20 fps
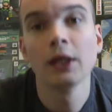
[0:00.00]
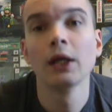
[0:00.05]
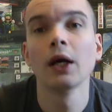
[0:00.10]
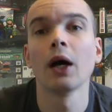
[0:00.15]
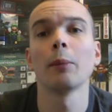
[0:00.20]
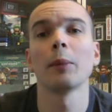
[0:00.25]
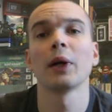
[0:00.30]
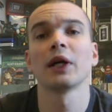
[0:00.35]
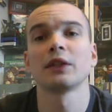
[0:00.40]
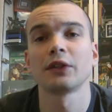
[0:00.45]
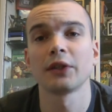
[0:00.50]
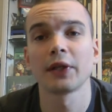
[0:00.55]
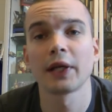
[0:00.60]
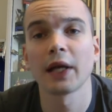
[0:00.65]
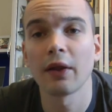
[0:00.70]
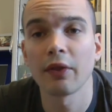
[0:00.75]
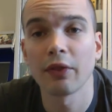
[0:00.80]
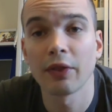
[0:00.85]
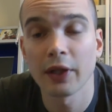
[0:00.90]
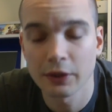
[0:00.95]
I managed to
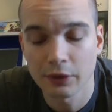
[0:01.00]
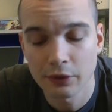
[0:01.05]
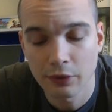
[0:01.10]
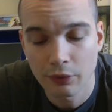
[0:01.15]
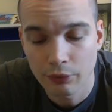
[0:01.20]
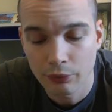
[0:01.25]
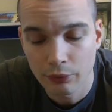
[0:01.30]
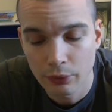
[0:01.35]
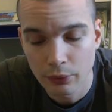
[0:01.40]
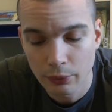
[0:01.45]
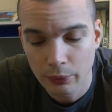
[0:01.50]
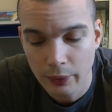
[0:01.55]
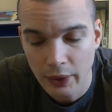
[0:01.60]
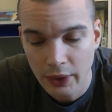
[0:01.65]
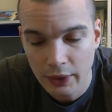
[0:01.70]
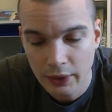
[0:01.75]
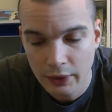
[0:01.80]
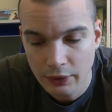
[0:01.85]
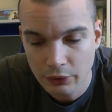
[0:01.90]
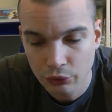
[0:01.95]
get this through
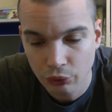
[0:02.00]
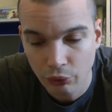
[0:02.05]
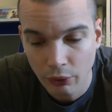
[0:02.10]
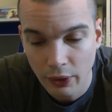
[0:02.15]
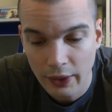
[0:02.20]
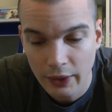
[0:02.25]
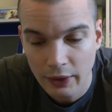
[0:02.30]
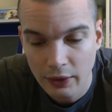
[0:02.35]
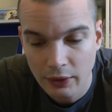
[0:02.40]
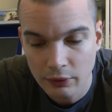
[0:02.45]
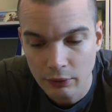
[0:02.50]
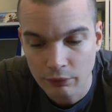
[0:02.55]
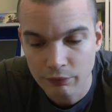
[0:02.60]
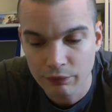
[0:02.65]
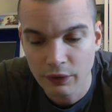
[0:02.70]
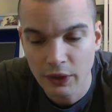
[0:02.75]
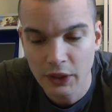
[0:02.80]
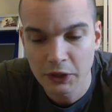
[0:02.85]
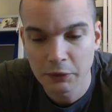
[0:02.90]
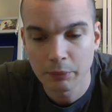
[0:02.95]
a trade on
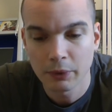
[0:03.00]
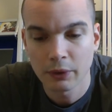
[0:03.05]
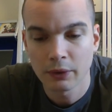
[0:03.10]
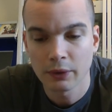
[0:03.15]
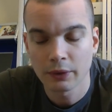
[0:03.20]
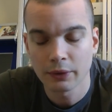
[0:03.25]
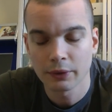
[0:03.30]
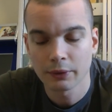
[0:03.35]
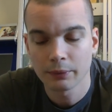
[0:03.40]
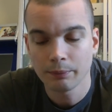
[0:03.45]
Facebook.